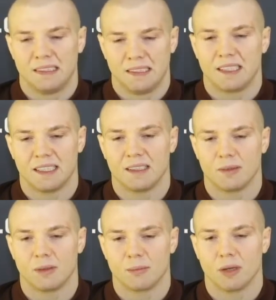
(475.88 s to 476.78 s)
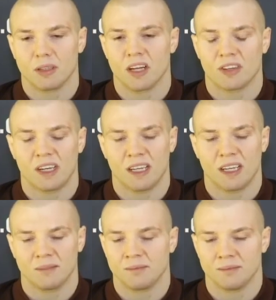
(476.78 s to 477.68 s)
we're both hungry,
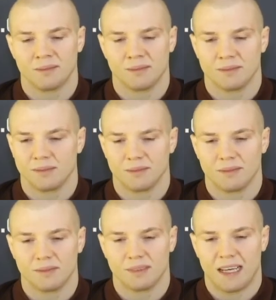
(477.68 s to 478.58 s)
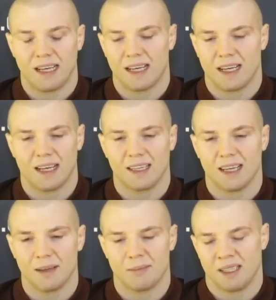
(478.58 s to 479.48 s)
and
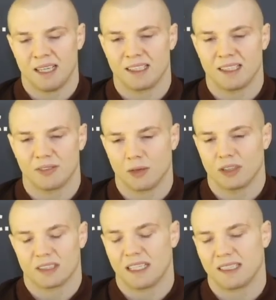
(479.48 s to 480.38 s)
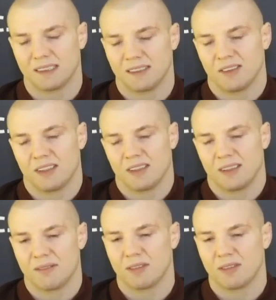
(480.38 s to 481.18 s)
I mean, like, of course, like, you know, I don't have to